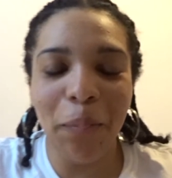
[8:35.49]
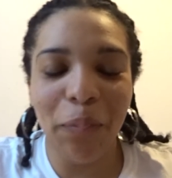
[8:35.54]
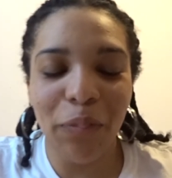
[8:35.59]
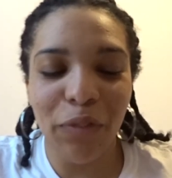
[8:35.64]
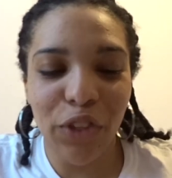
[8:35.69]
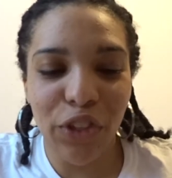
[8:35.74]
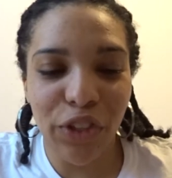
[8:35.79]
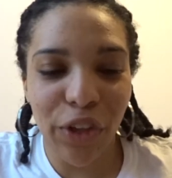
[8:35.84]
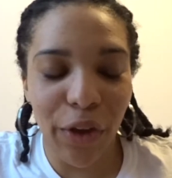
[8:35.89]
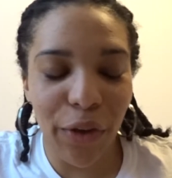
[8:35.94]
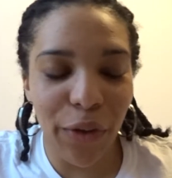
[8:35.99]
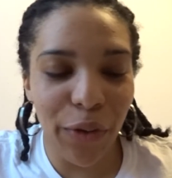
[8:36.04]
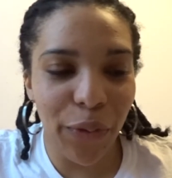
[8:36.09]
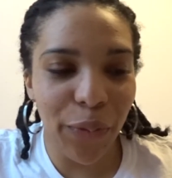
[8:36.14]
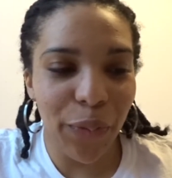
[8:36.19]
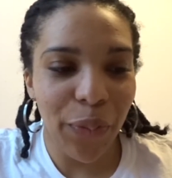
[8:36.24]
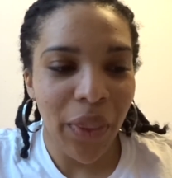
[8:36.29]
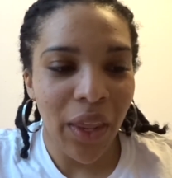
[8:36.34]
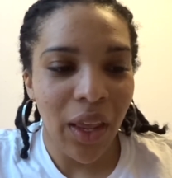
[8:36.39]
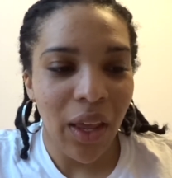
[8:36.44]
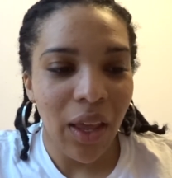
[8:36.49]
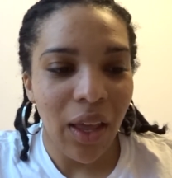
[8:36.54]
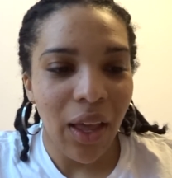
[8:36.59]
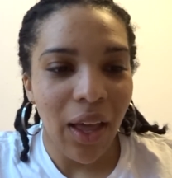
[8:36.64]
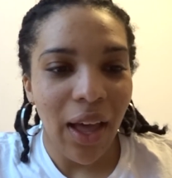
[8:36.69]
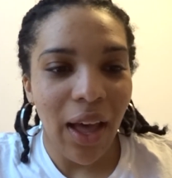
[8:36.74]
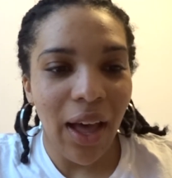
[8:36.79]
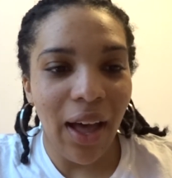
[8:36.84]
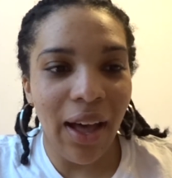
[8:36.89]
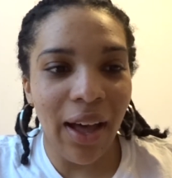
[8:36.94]
So
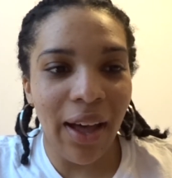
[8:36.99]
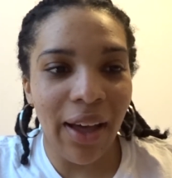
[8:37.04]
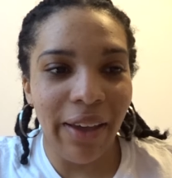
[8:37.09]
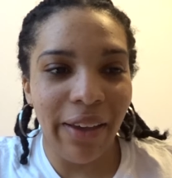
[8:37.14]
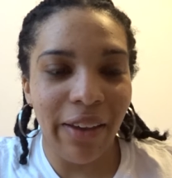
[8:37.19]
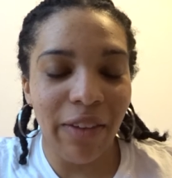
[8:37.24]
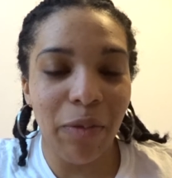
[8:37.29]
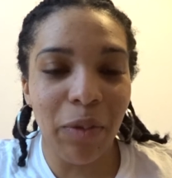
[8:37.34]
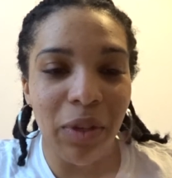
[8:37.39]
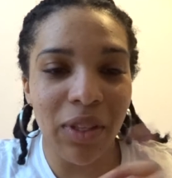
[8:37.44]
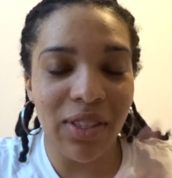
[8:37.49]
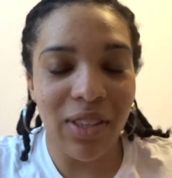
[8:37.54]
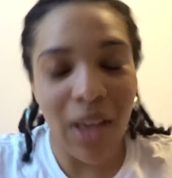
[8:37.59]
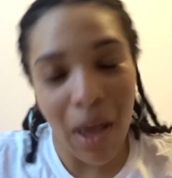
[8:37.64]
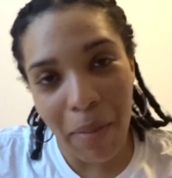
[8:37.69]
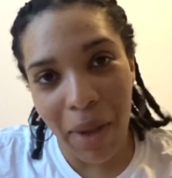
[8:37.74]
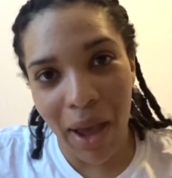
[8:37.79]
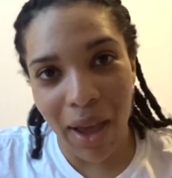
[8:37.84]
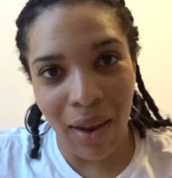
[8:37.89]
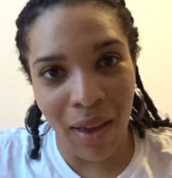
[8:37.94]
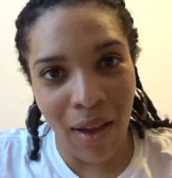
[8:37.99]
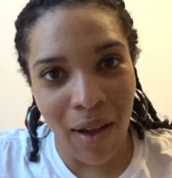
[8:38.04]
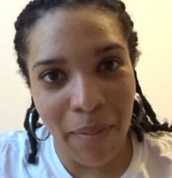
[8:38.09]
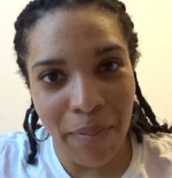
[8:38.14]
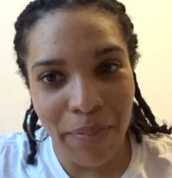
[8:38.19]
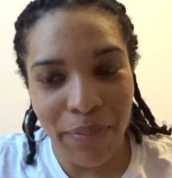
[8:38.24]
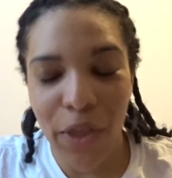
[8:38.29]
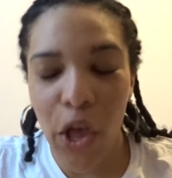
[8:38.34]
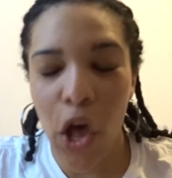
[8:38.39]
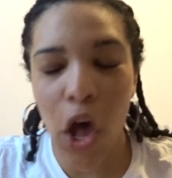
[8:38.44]
I have been setting my alarm
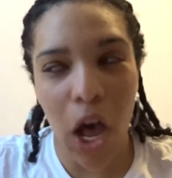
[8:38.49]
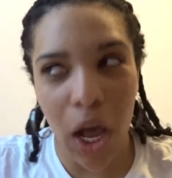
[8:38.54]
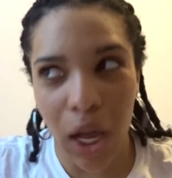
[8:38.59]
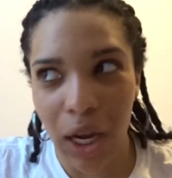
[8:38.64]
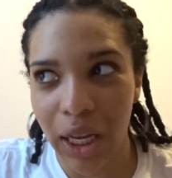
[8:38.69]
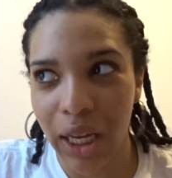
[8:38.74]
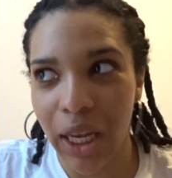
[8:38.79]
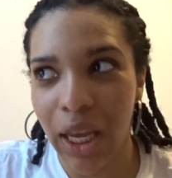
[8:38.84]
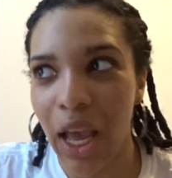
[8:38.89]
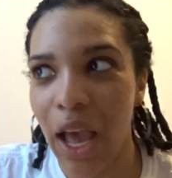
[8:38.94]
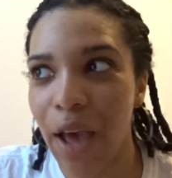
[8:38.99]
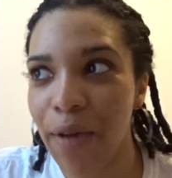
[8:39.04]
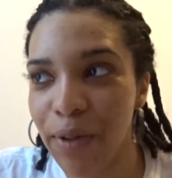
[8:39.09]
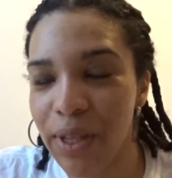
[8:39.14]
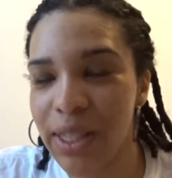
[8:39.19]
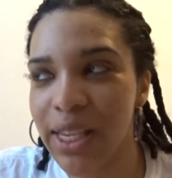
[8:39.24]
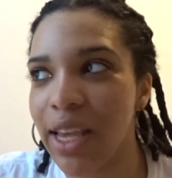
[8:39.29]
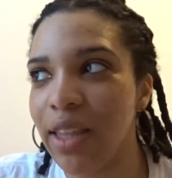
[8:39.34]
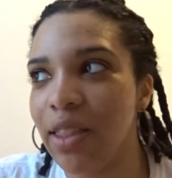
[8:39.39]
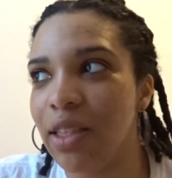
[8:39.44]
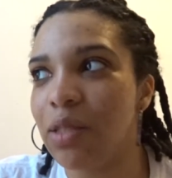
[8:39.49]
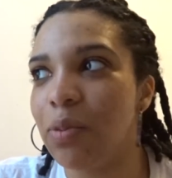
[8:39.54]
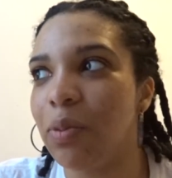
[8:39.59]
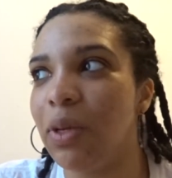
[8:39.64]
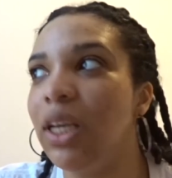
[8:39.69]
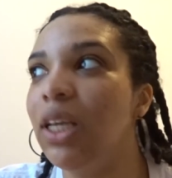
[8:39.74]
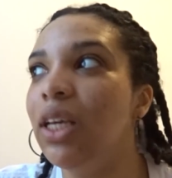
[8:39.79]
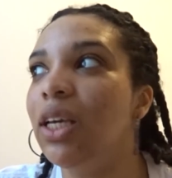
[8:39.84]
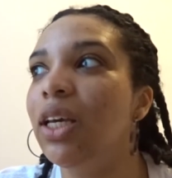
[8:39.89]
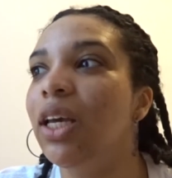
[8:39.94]
early every day this
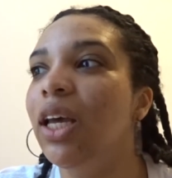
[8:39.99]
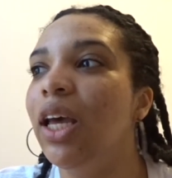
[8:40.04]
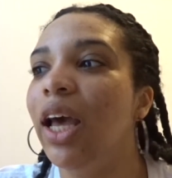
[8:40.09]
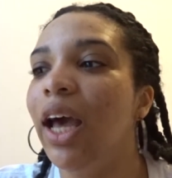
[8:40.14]
week,